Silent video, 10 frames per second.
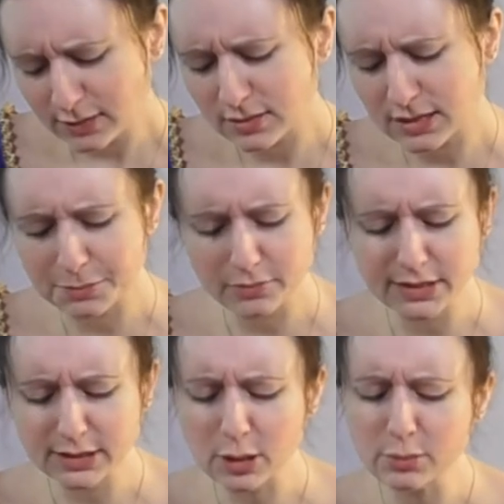is
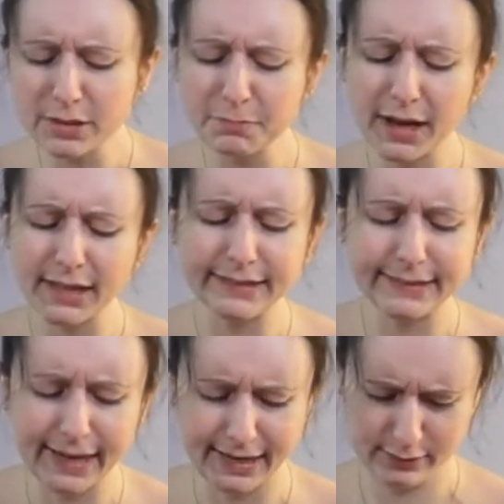separated only by a
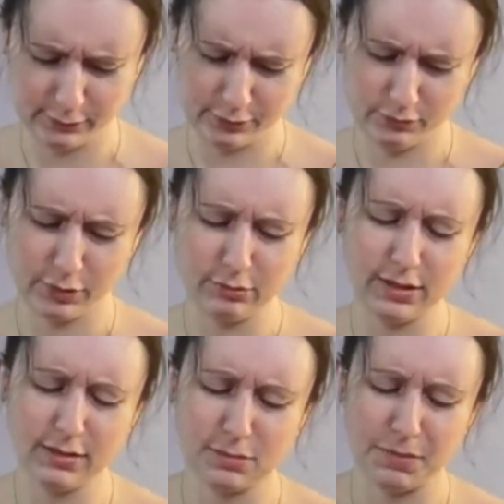lane from
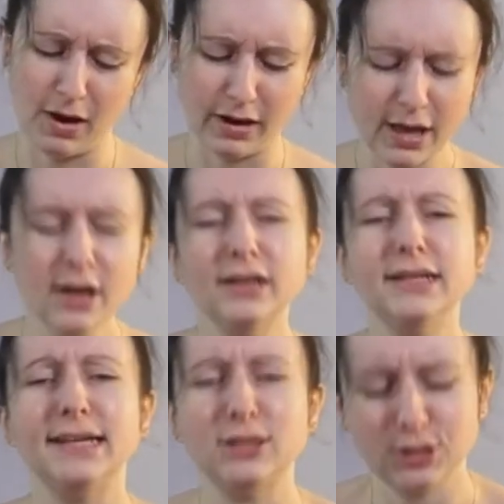Rosings Park, her
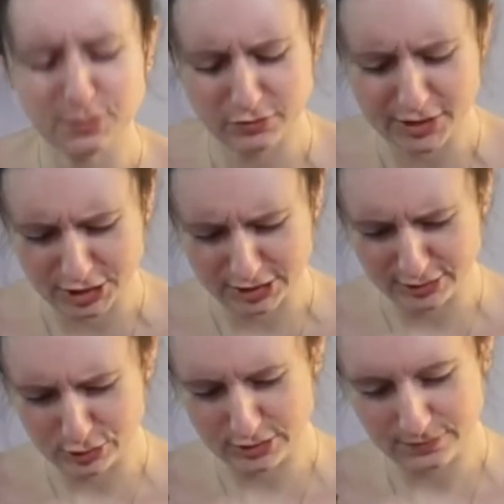ladyship's
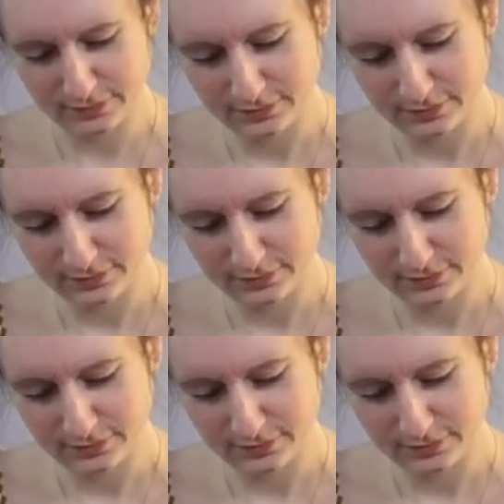residence."